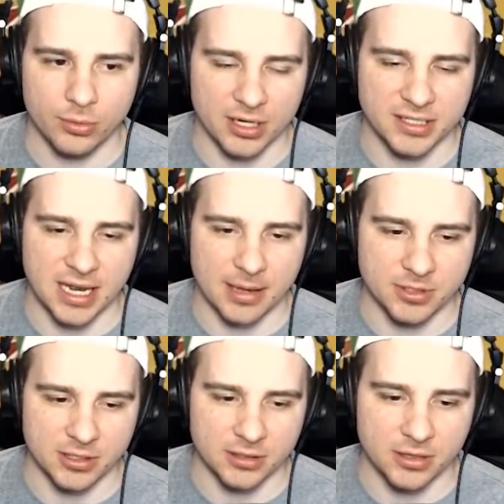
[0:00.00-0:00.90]
Race
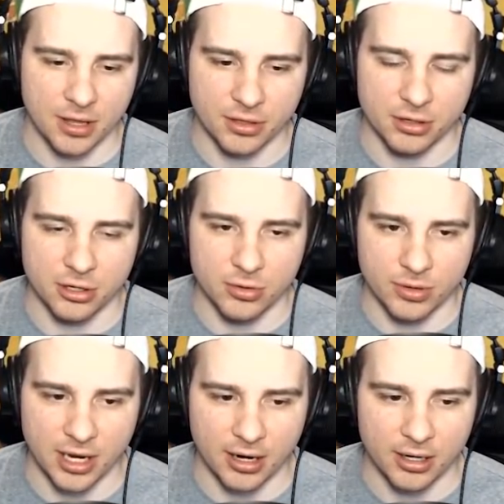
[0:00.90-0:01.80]
Thompson, nothing to do
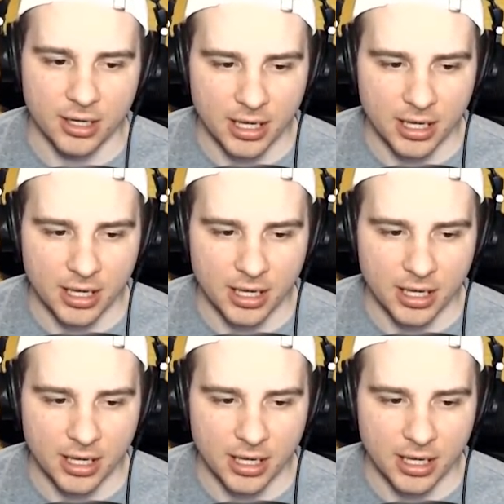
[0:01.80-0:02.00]
there.